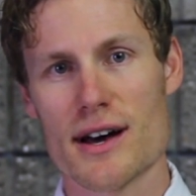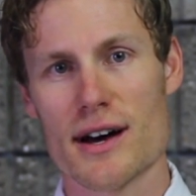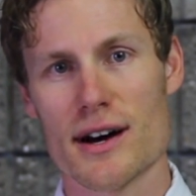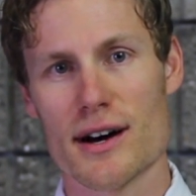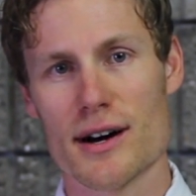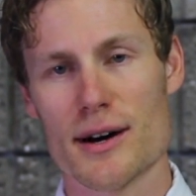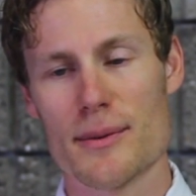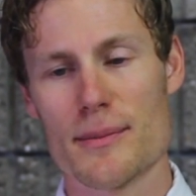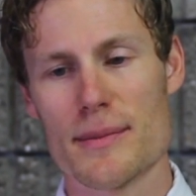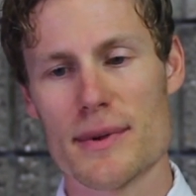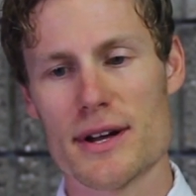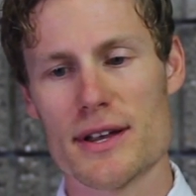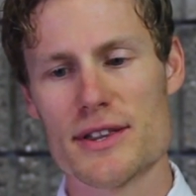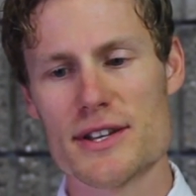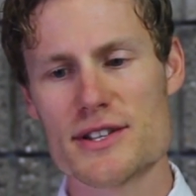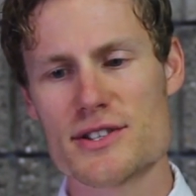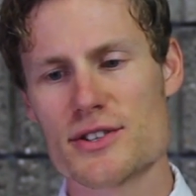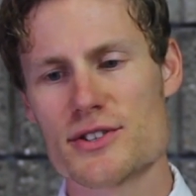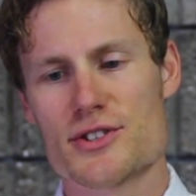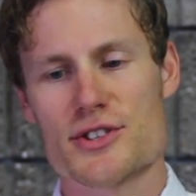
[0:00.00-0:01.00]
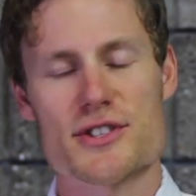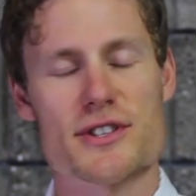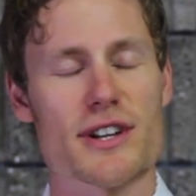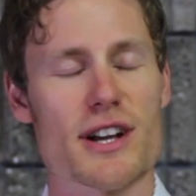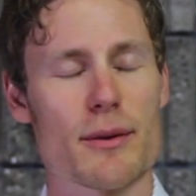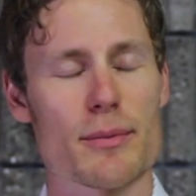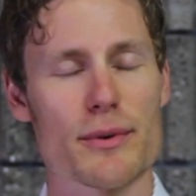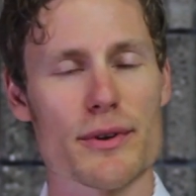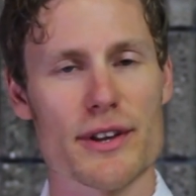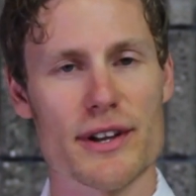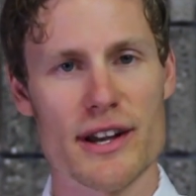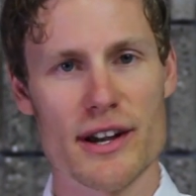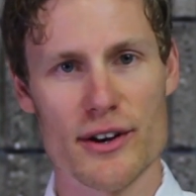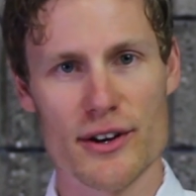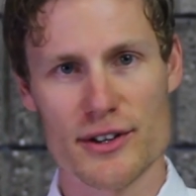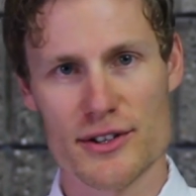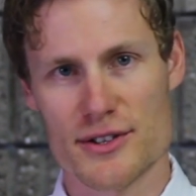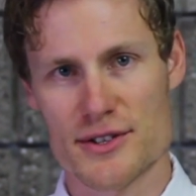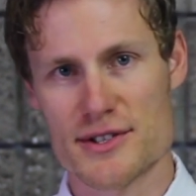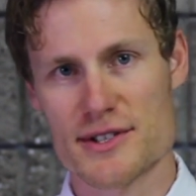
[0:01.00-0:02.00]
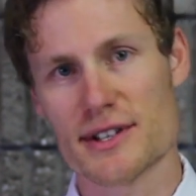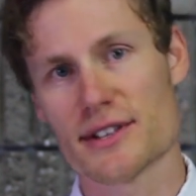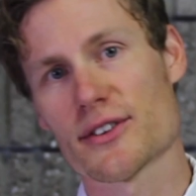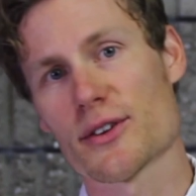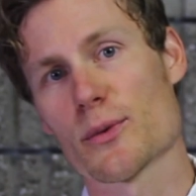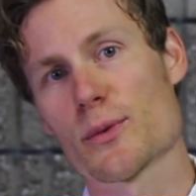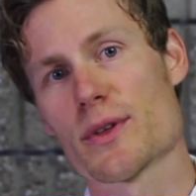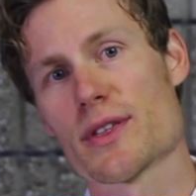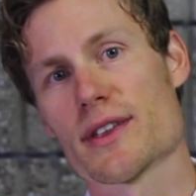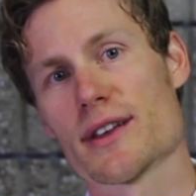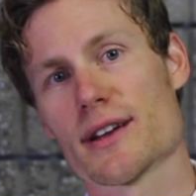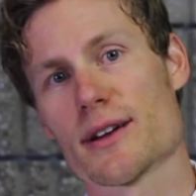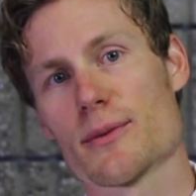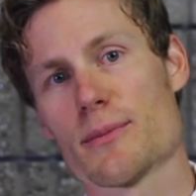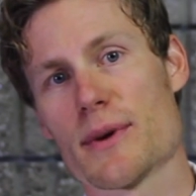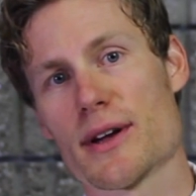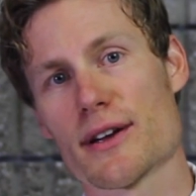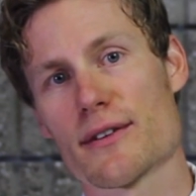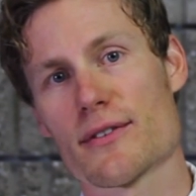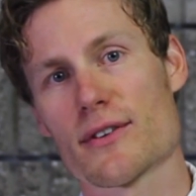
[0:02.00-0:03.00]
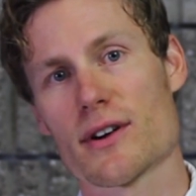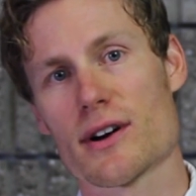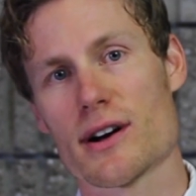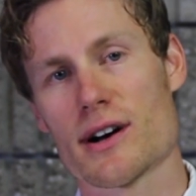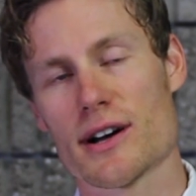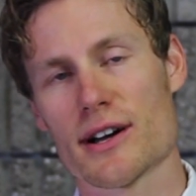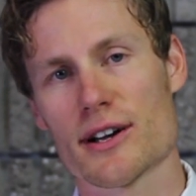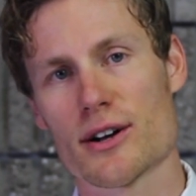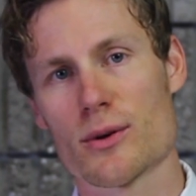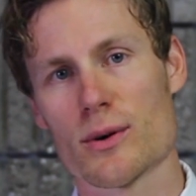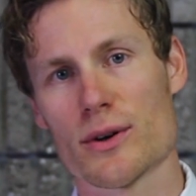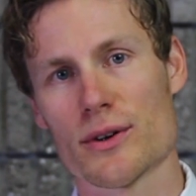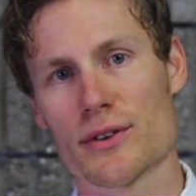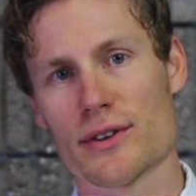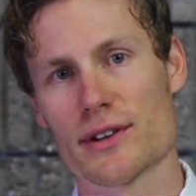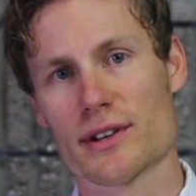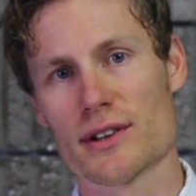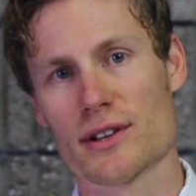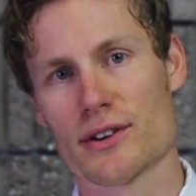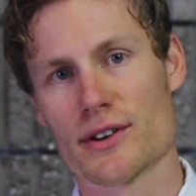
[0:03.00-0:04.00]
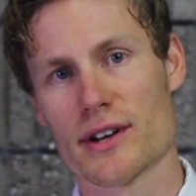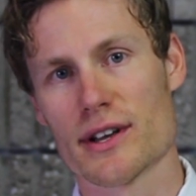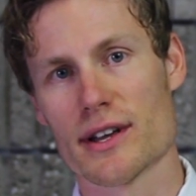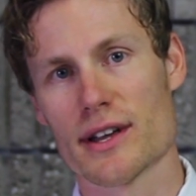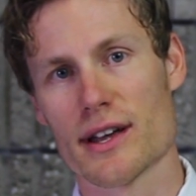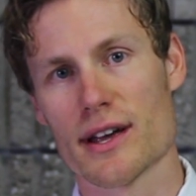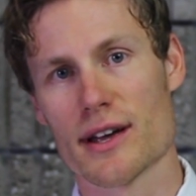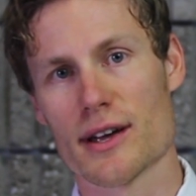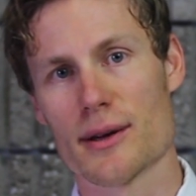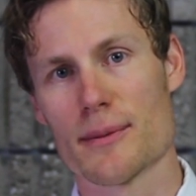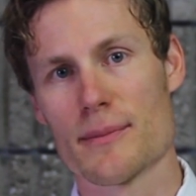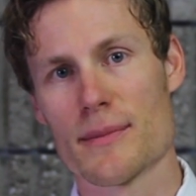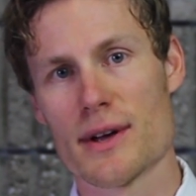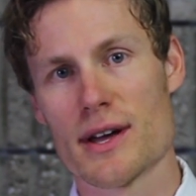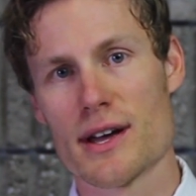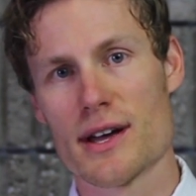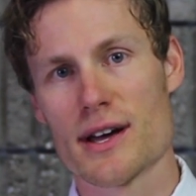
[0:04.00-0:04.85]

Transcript: Um, and these are just a couple of the characteristics that we think make for a high quality learning game.